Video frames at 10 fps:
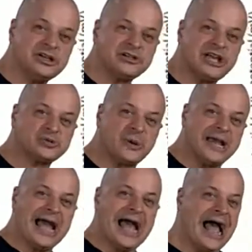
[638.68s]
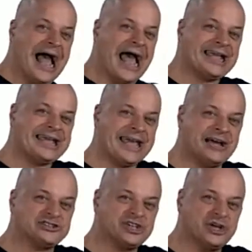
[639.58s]
That's why high
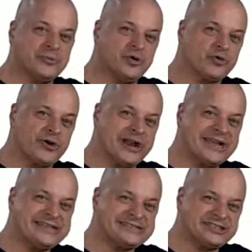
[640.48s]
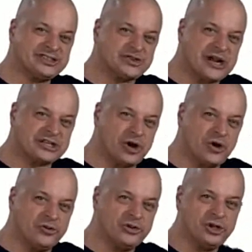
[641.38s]
calcium raises
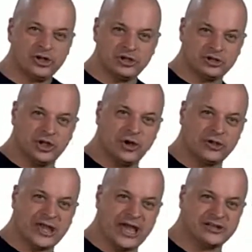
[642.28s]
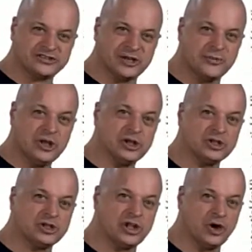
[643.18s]
threshold, low calcium
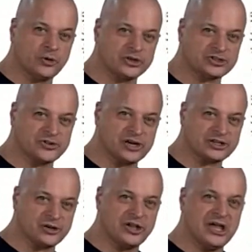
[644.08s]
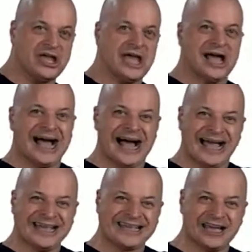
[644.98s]
lowers threshold.
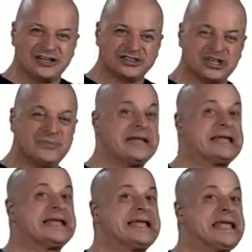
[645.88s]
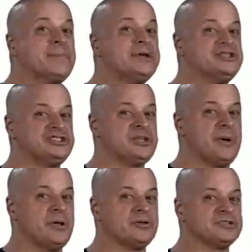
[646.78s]
High calcium inhibits
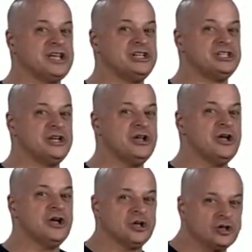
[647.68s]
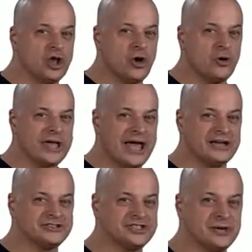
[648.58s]
depolarization, low
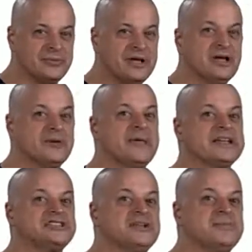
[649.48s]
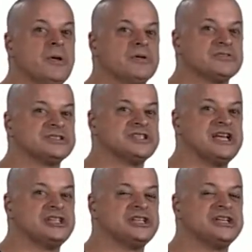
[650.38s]
calcium makes
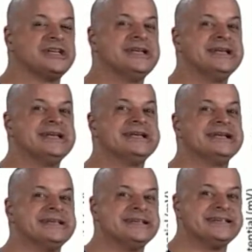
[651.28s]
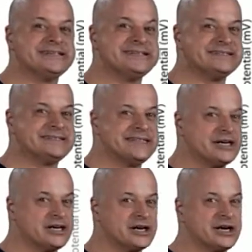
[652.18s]
depolarization
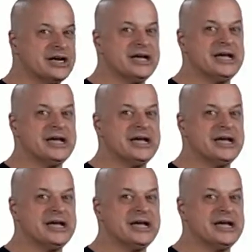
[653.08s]
easier.